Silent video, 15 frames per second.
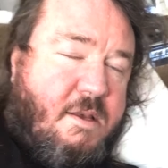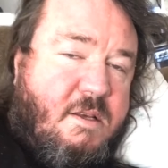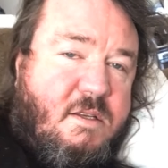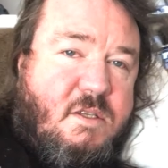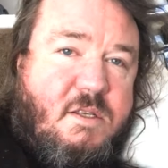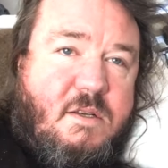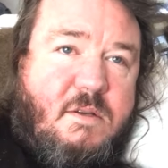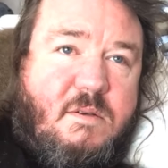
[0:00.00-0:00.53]

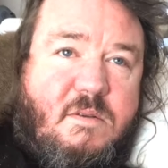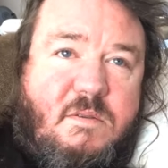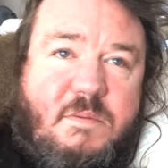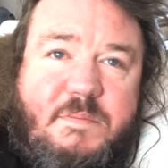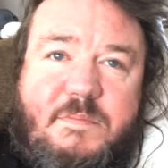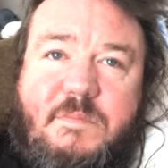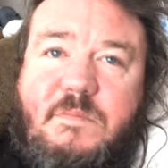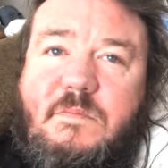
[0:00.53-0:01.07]
So
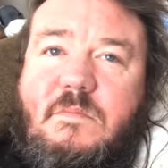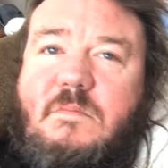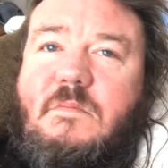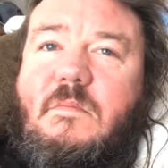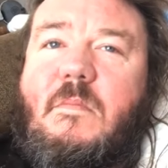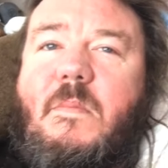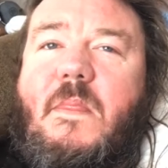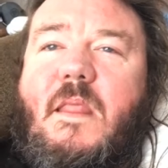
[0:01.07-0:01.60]

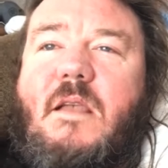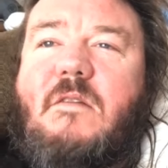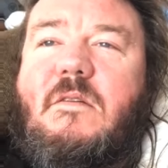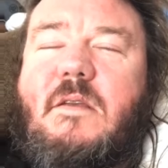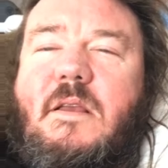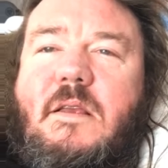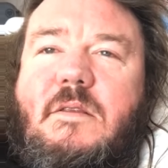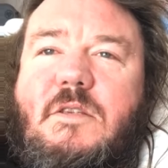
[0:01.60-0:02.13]

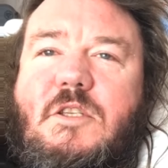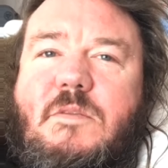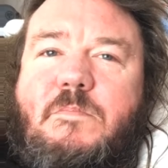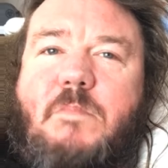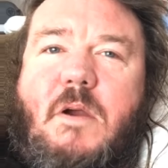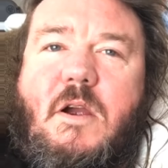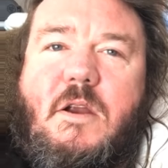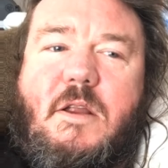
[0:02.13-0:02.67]
in
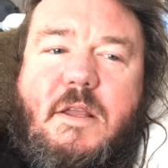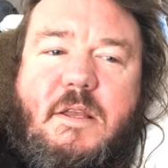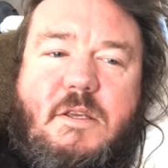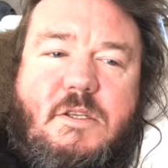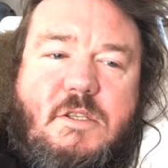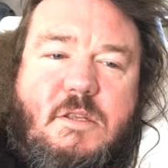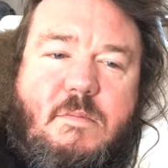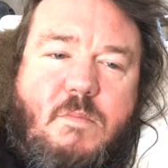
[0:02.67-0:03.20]

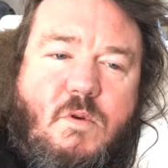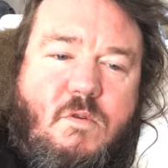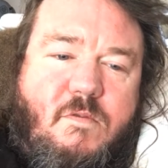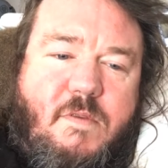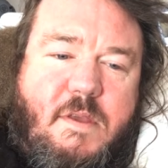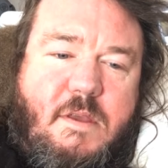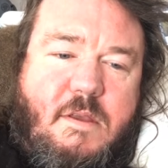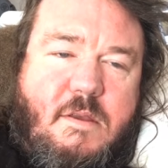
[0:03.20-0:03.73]
Spartacus the
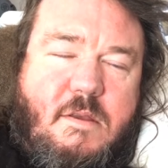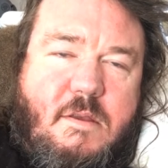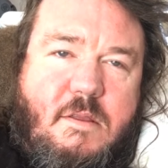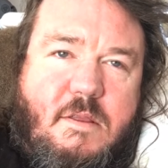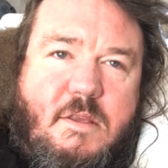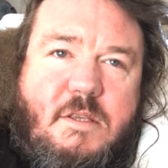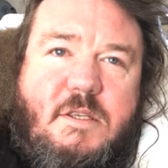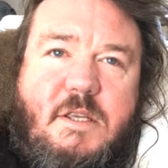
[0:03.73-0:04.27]
movie,
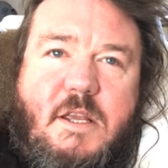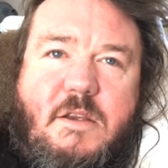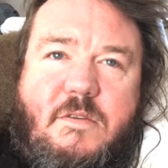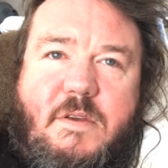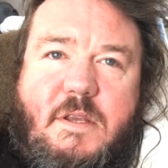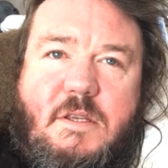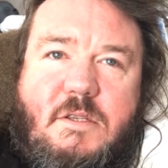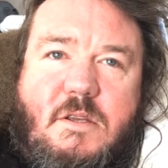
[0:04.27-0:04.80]
the
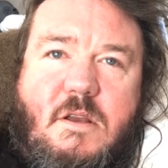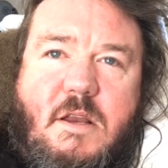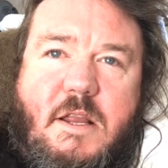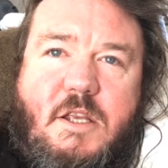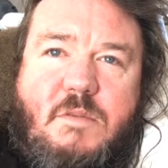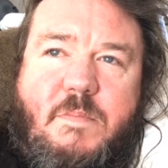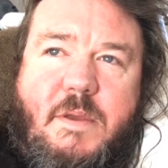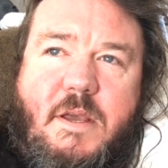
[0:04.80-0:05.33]
series on
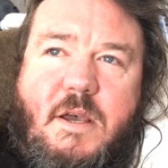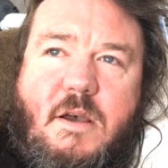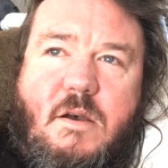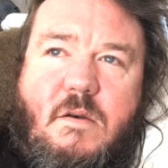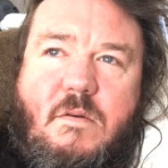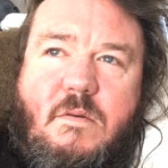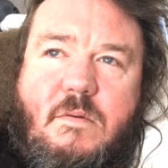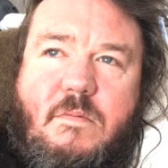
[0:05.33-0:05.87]

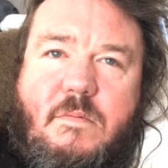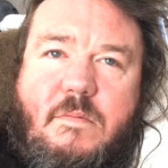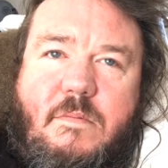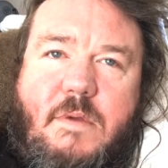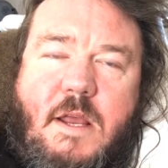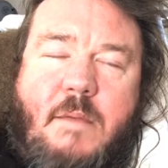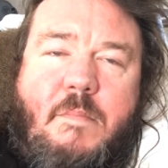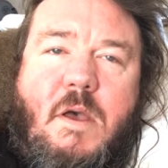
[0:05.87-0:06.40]
HBO.
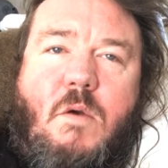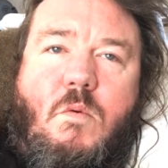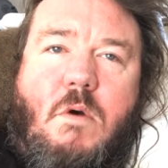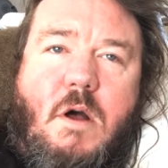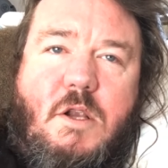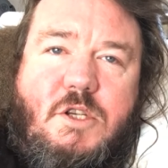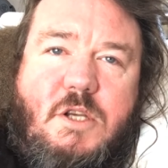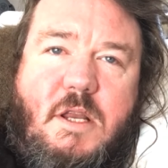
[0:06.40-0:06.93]
I might
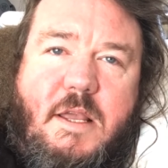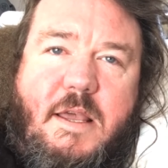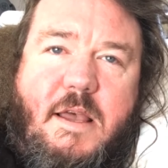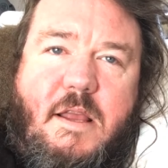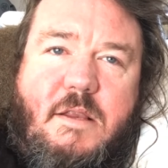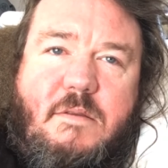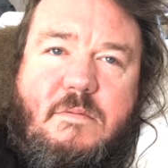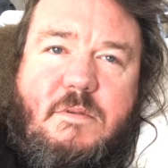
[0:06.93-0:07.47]
watch it
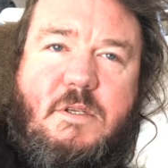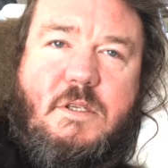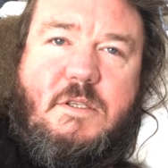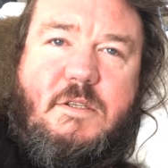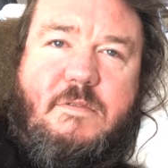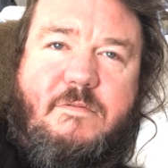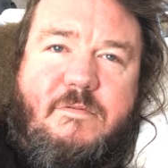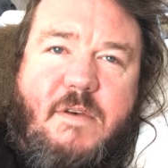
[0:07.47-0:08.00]
again
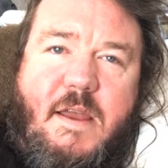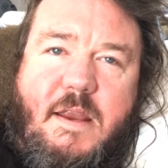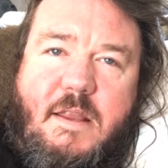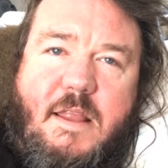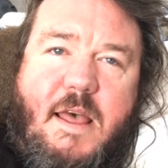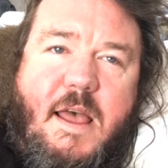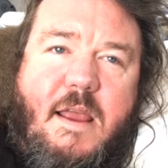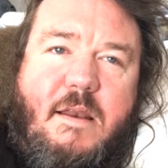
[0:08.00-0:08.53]
just to find
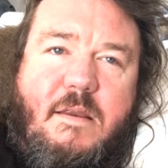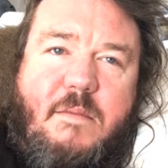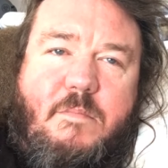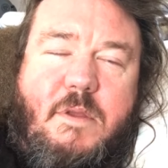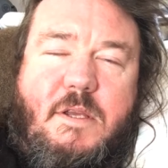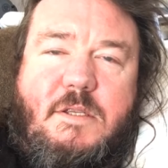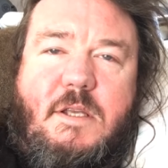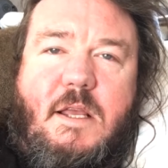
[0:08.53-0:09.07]
that.
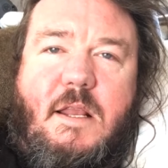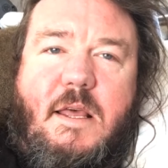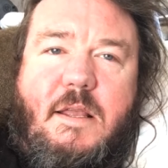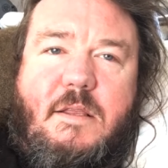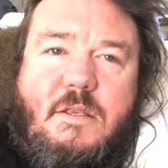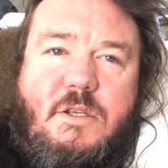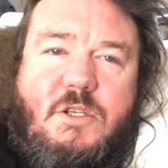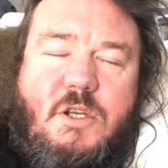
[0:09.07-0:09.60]
Plus, I
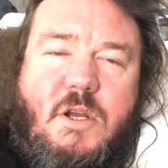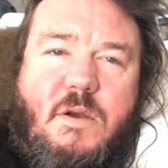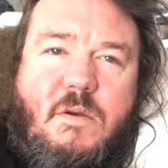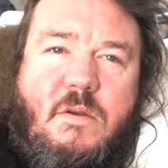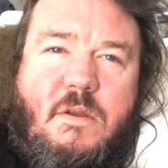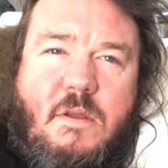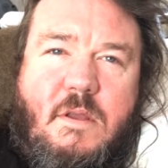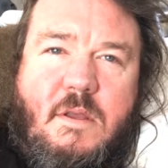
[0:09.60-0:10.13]
like the show.
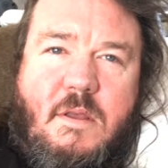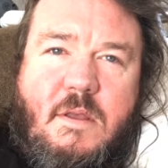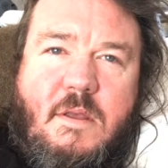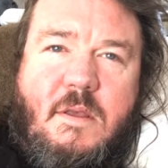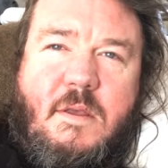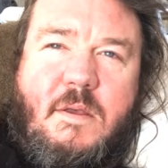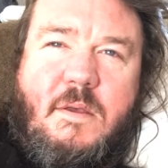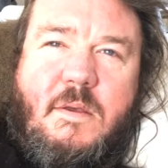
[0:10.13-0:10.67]

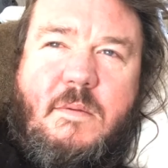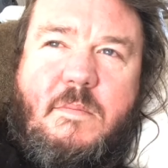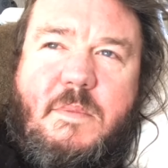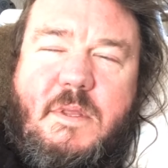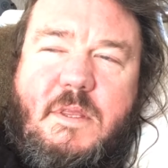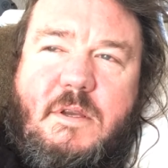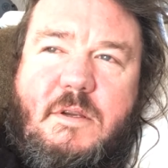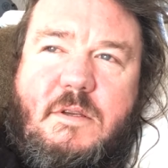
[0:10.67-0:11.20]

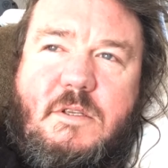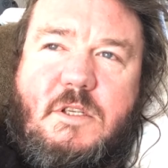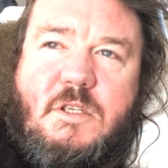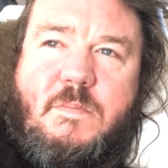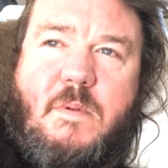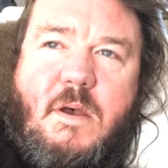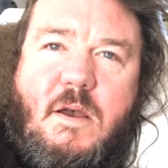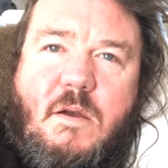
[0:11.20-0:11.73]
But there's a
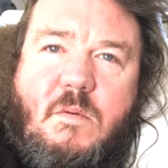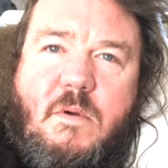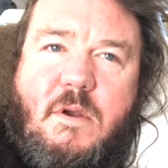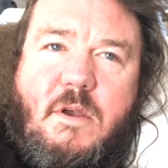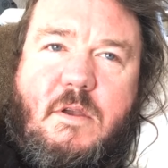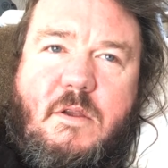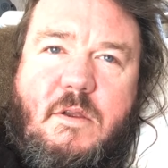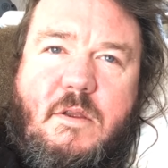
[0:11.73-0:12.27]
spot
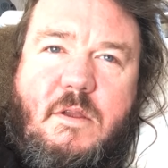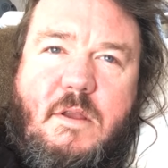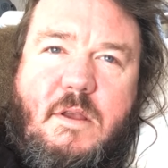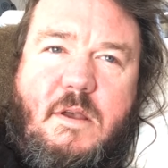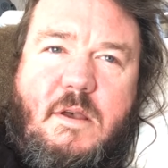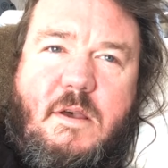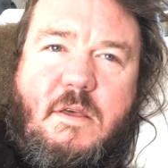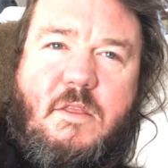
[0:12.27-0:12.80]
where
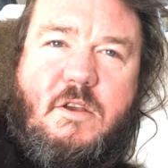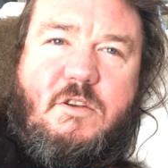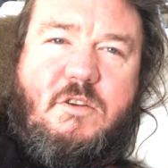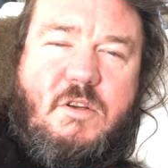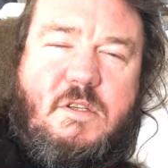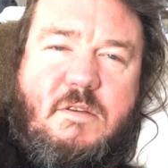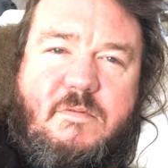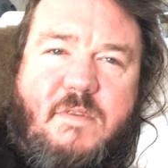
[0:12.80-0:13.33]
uh, they're
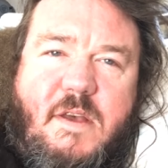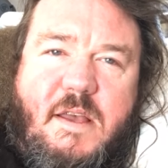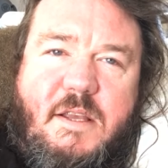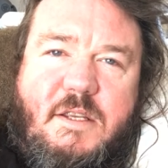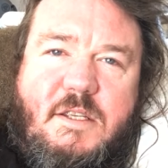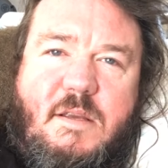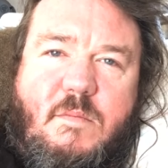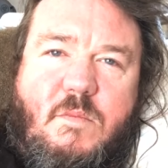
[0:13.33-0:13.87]

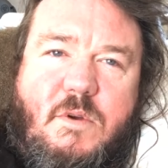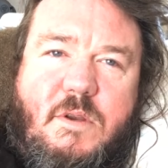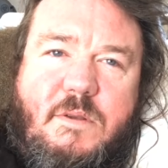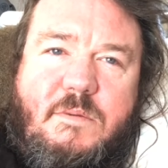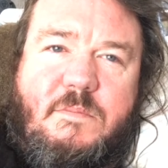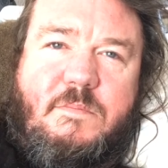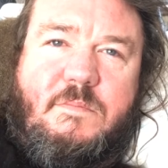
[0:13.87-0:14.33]
crucifying someone,